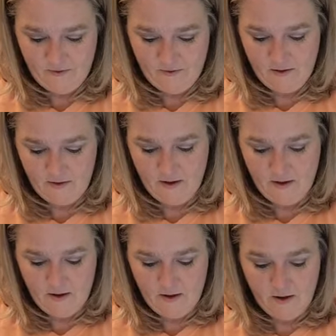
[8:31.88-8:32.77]
Okay.
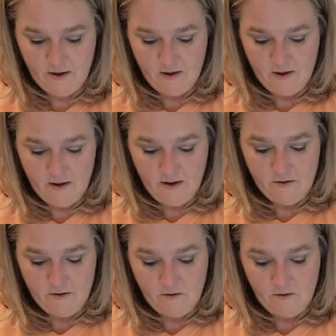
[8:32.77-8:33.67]

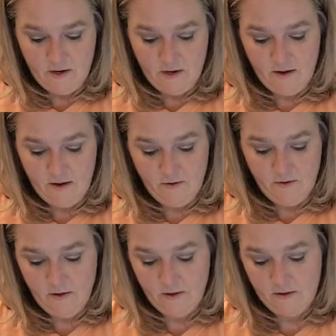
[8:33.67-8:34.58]
So now, I'm
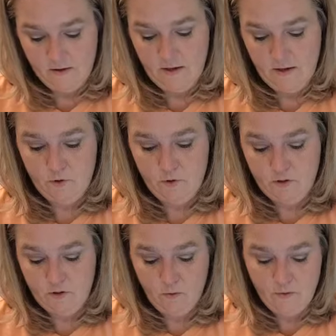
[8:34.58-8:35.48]

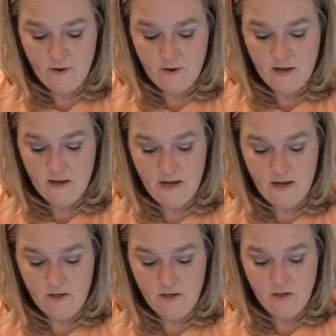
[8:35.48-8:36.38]
just going around my
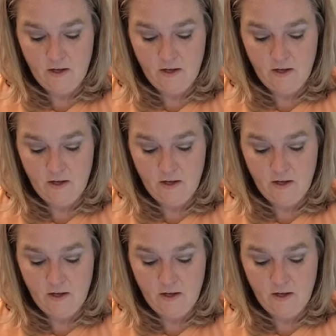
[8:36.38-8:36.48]
edge.